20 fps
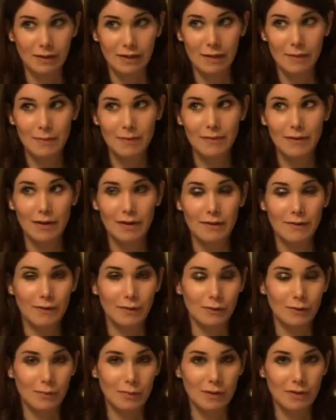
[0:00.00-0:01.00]
It can be very
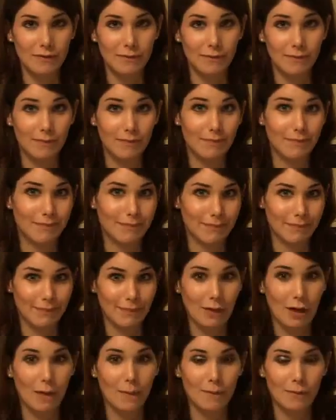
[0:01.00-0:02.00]
difficult to be
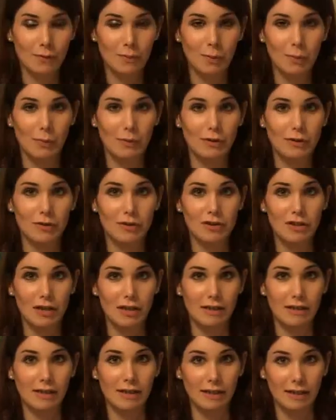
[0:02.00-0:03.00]
comfortable with your
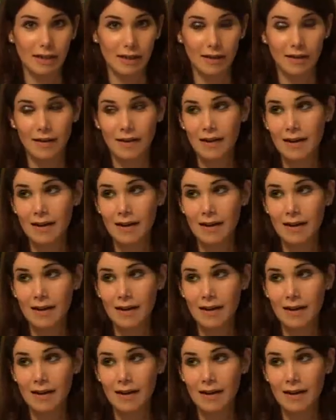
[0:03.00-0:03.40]
genitalia.